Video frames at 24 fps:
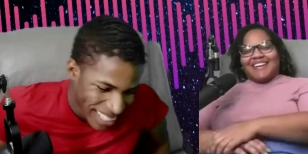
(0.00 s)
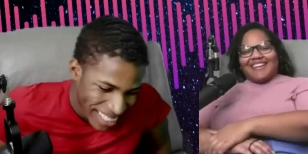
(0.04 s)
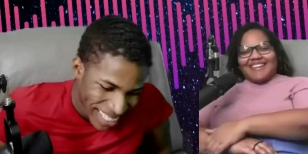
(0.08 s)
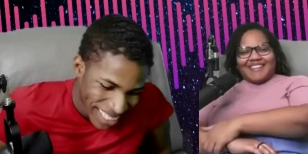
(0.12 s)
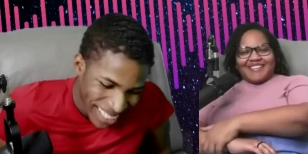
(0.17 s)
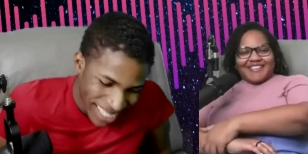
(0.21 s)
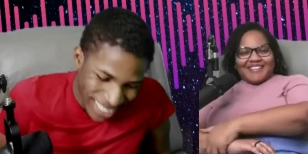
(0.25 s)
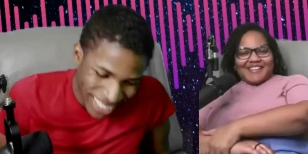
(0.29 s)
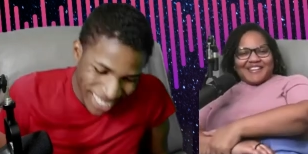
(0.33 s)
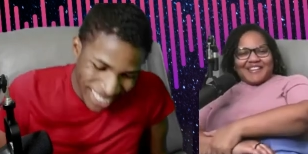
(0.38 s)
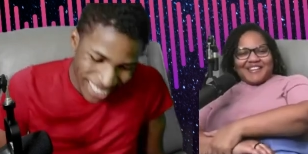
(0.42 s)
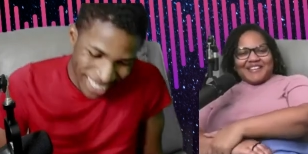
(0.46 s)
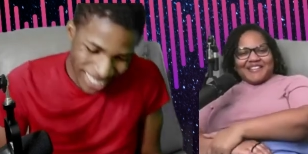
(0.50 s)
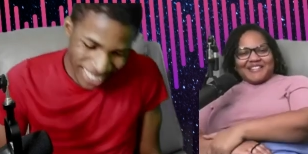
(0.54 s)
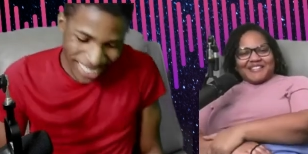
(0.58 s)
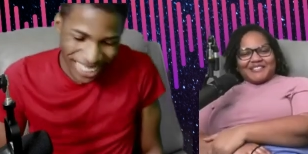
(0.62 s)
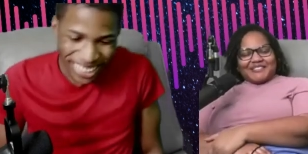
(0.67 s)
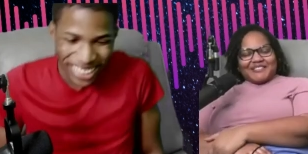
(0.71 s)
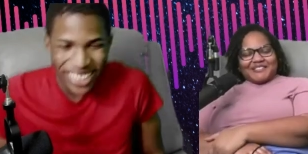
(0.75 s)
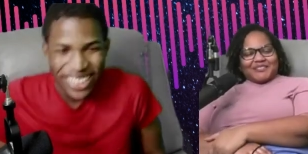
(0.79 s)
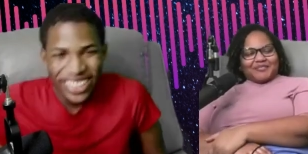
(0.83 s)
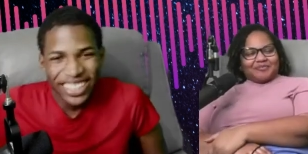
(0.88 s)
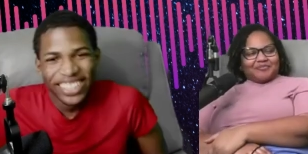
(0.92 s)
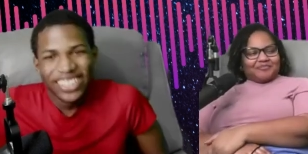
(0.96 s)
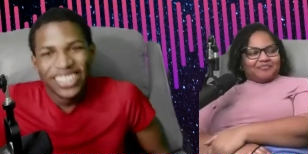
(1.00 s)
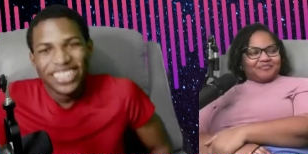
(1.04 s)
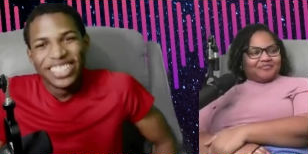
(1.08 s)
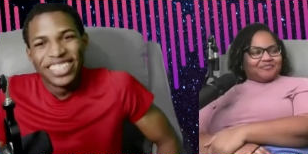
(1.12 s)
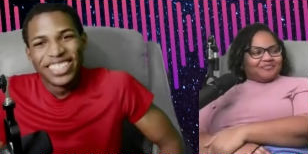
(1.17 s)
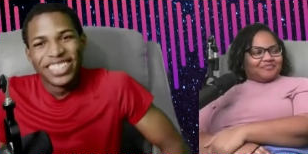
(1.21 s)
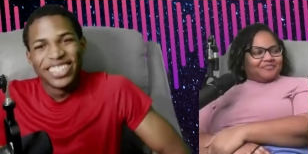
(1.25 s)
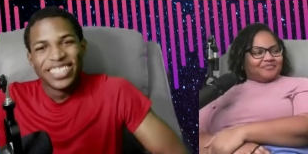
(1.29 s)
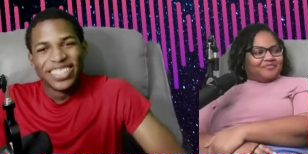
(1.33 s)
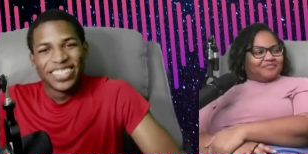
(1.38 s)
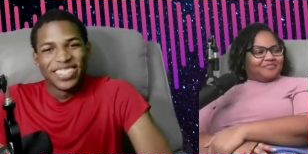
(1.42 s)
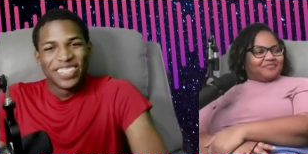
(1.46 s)
Speaker 1: It's not
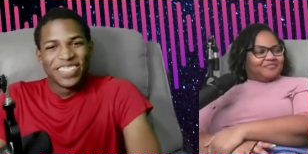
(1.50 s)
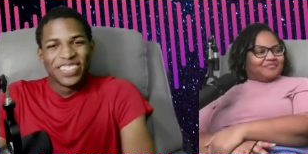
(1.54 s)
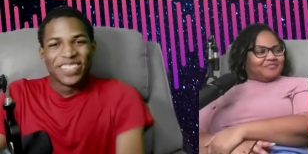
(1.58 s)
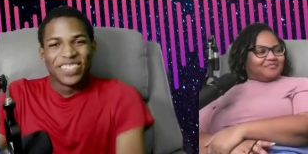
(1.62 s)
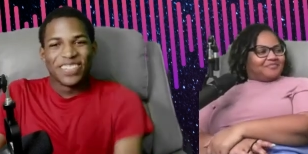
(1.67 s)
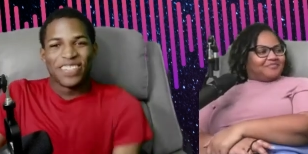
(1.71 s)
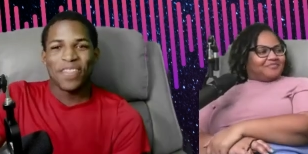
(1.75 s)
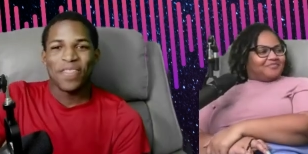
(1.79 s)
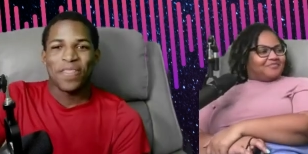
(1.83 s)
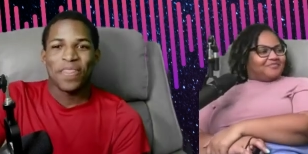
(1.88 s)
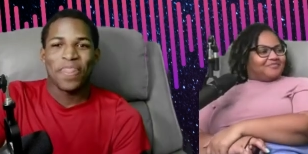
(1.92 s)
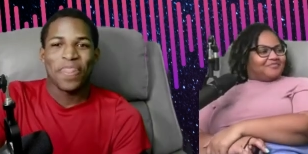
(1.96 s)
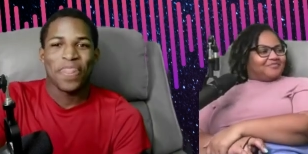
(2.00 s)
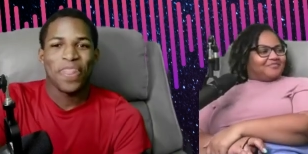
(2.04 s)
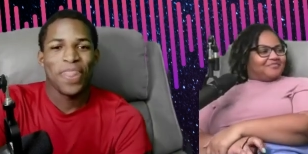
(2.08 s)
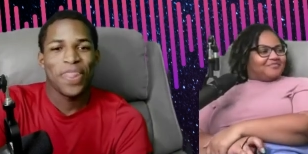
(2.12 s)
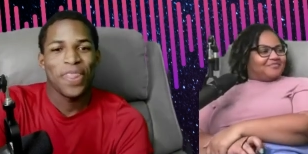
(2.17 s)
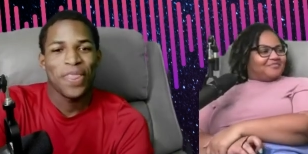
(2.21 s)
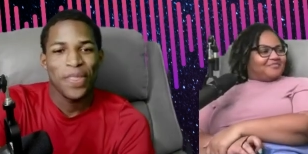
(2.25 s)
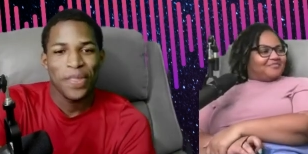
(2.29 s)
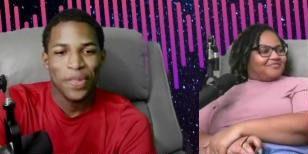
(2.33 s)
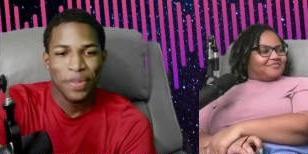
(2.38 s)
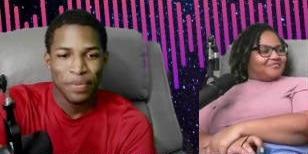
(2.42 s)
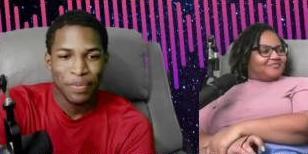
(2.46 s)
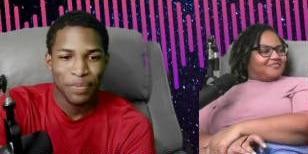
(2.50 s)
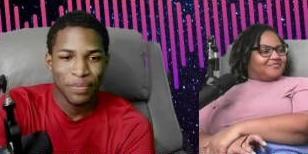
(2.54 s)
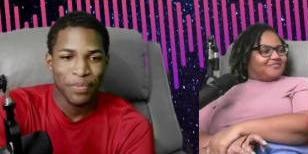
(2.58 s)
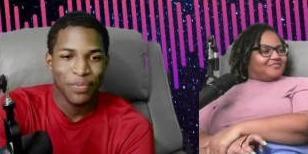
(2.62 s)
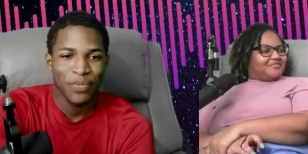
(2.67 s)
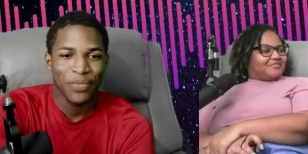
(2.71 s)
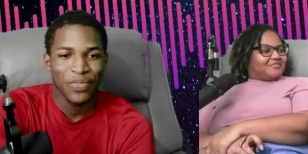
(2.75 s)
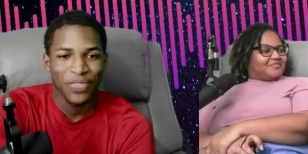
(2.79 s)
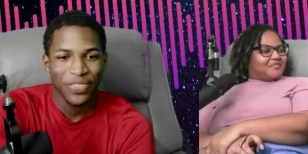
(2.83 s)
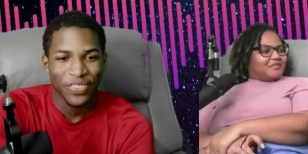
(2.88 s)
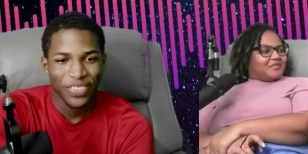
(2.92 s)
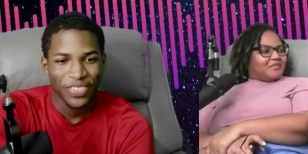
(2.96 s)
yesterday's price, but yes, he is on the
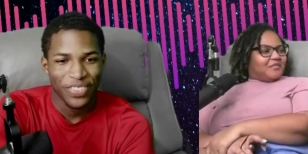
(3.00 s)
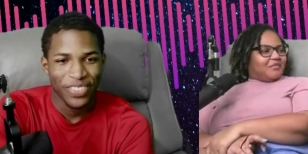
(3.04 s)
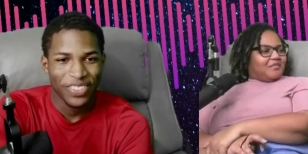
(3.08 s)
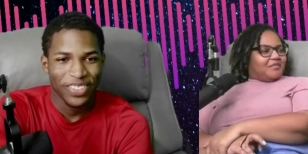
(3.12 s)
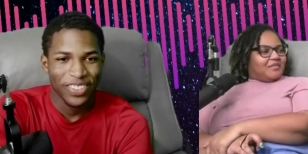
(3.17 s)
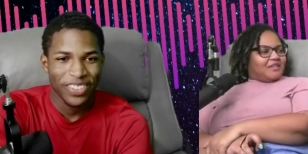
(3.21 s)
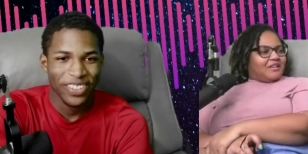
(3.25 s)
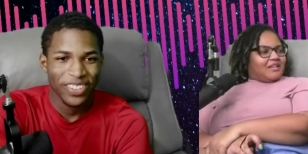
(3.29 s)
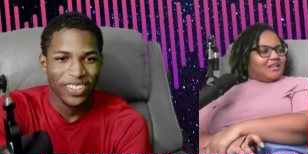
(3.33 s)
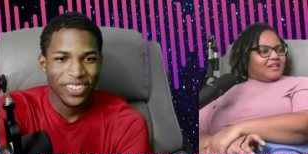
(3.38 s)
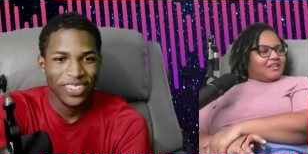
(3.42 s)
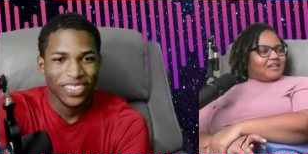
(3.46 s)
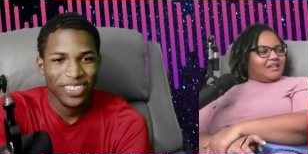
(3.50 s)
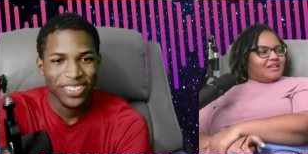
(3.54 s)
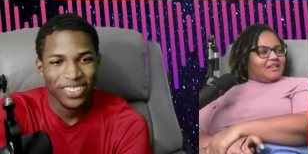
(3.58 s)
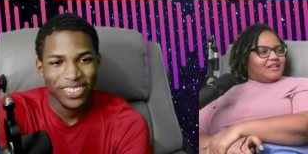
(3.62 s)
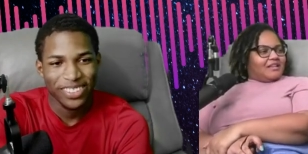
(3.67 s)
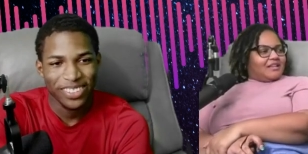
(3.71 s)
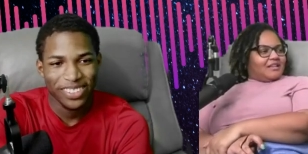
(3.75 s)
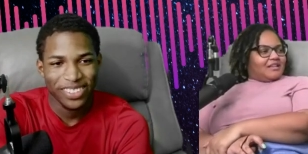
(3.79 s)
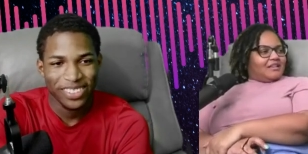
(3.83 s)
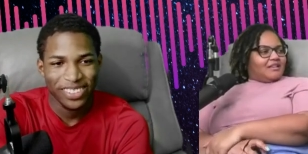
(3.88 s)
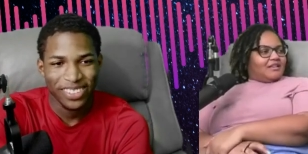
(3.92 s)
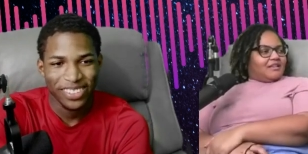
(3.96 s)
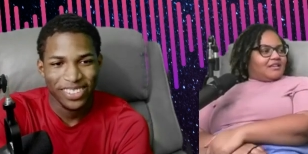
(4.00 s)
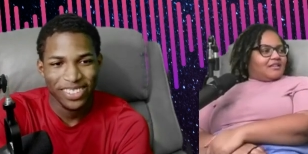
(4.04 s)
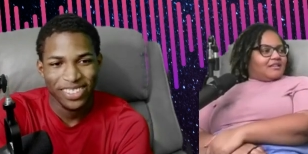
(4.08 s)
channel. Look,